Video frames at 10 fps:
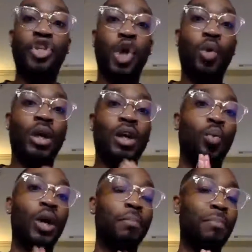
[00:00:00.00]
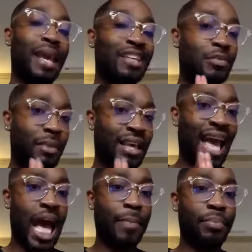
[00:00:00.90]
with doing what makes
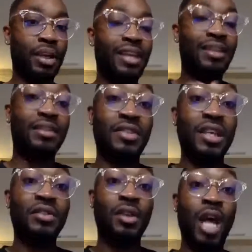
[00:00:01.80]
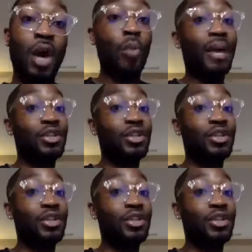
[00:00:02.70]
me happy in this season.